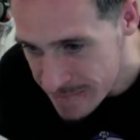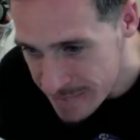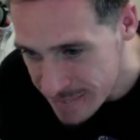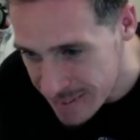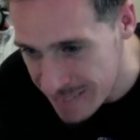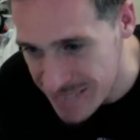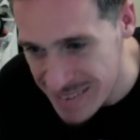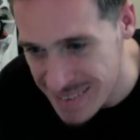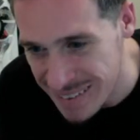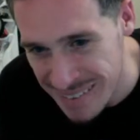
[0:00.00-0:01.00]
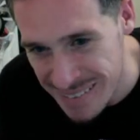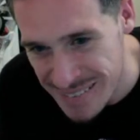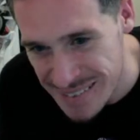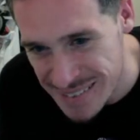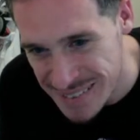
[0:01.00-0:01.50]
Kevin
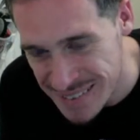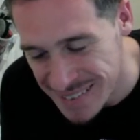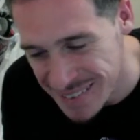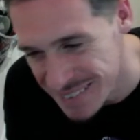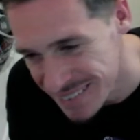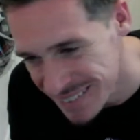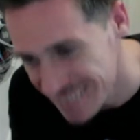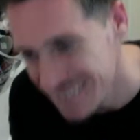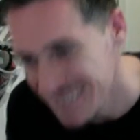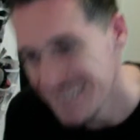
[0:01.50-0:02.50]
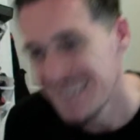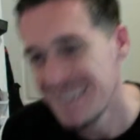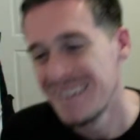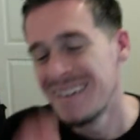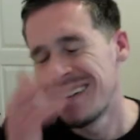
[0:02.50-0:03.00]
Diamond.
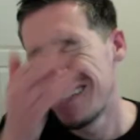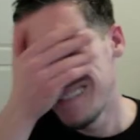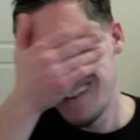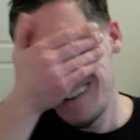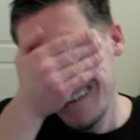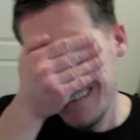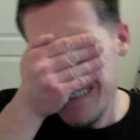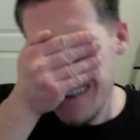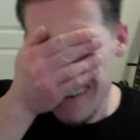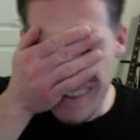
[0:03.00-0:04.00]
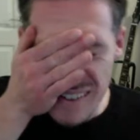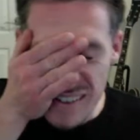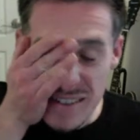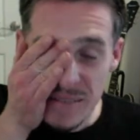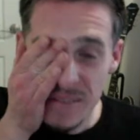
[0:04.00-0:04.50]
I'm like, oh my God,
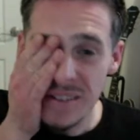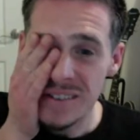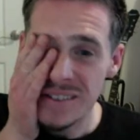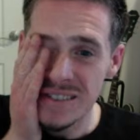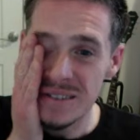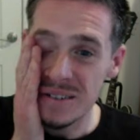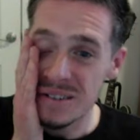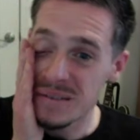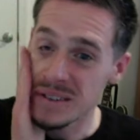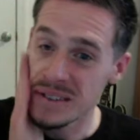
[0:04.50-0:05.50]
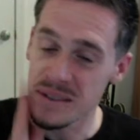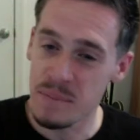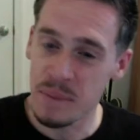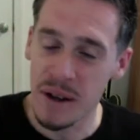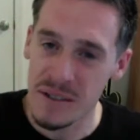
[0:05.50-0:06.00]
someone else is talking about this
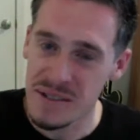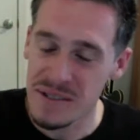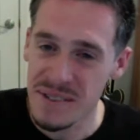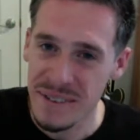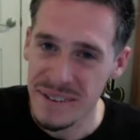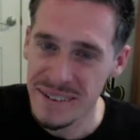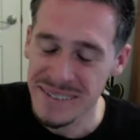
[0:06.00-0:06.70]
boxer thing?